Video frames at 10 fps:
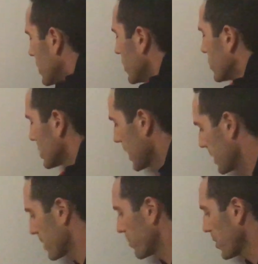I'll take
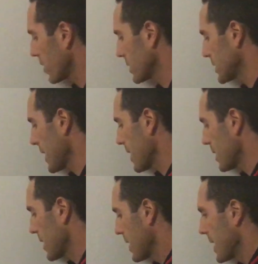the blocks out,
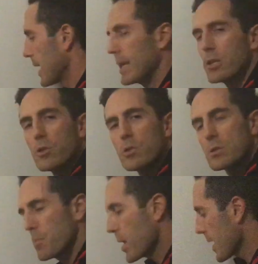and use
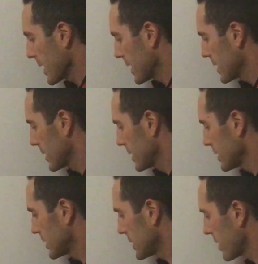my
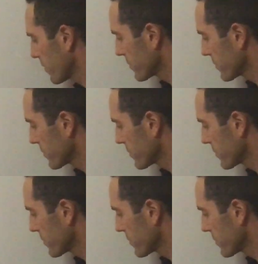set of